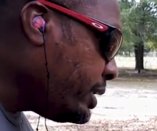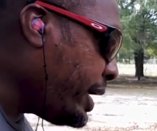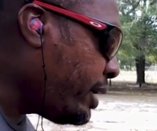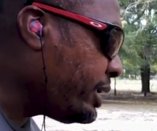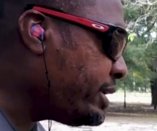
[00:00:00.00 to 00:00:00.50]

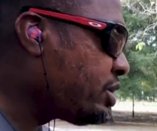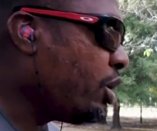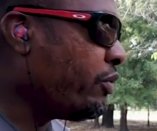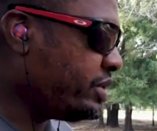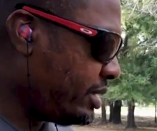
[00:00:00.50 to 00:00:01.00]
Now let's
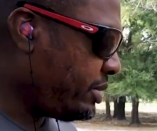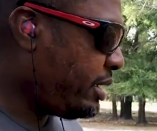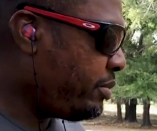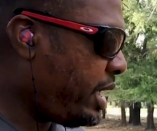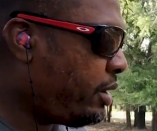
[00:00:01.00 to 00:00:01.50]
go for
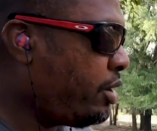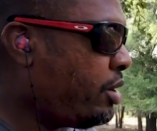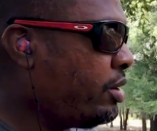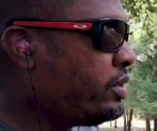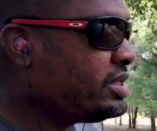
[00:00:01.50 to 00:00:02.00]
something
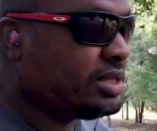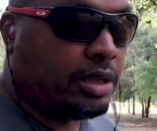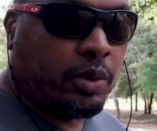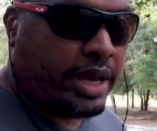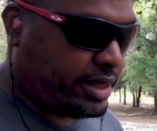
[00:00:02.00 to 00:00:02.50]
bigger, the
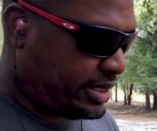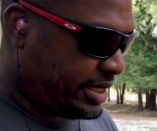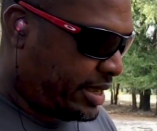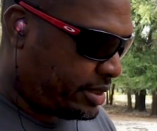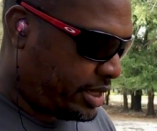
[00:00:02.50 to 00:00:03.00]
silhouette that's
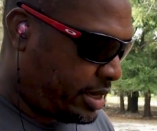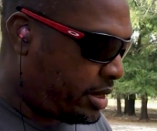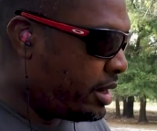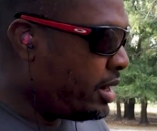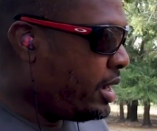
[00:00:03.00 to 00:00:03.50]
out
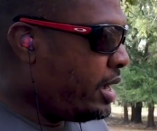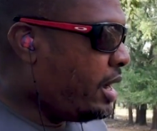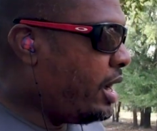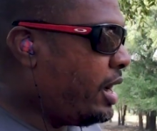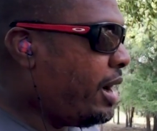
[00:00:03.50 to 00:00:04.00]
there.
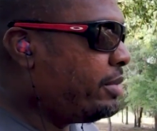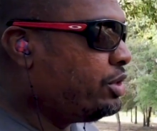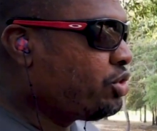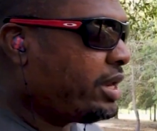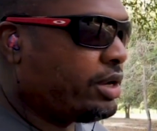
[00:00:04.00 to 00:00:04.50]
I'm
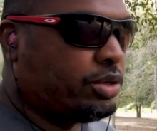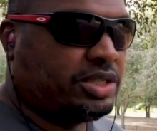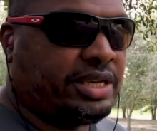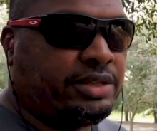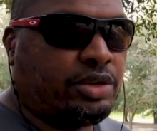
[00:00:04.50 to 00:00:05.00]
gonna try to go
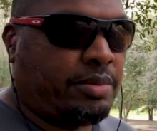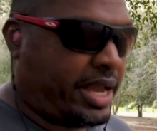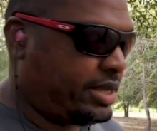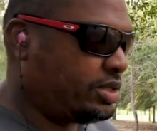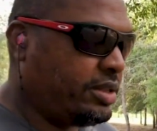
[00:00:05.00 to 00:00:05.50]
center
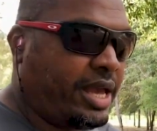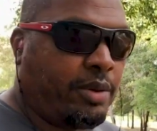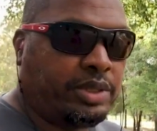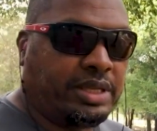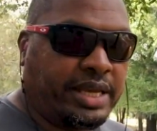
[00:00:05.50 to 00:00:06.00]
mass on
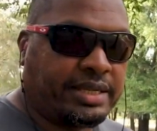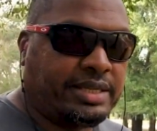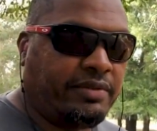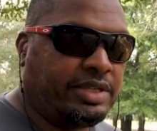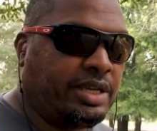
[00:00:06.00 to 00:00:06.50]
that with the next
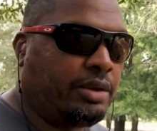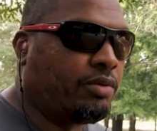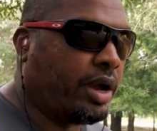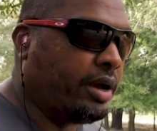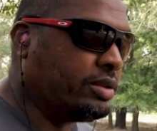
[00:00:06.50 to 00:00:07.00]
17
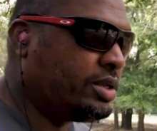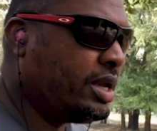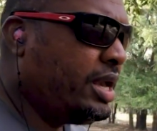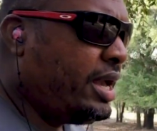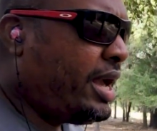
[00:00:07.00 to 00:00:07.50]
rounds.
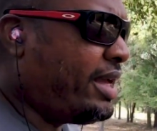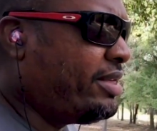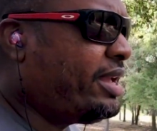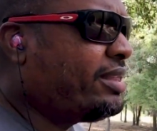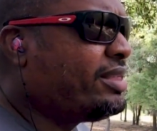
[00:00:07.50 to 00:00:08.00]
I
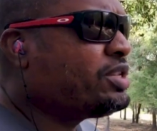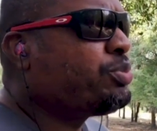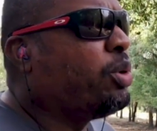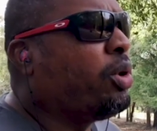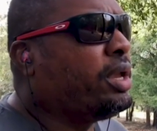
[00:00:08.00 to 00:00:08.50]
think at this
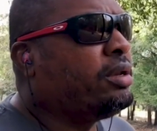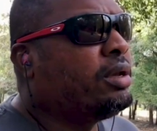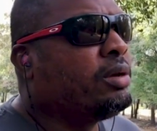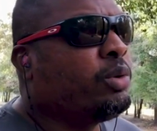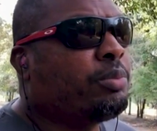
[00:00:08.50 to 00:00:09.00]
point,
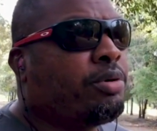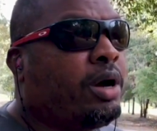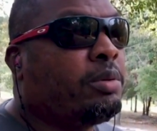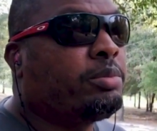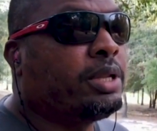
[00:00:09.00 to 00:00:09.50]
we're
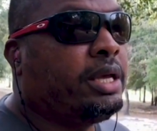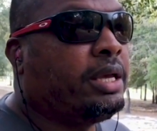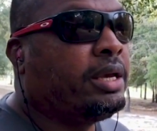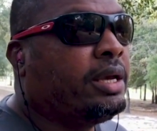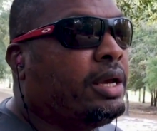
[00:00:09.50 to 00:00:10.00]
probably,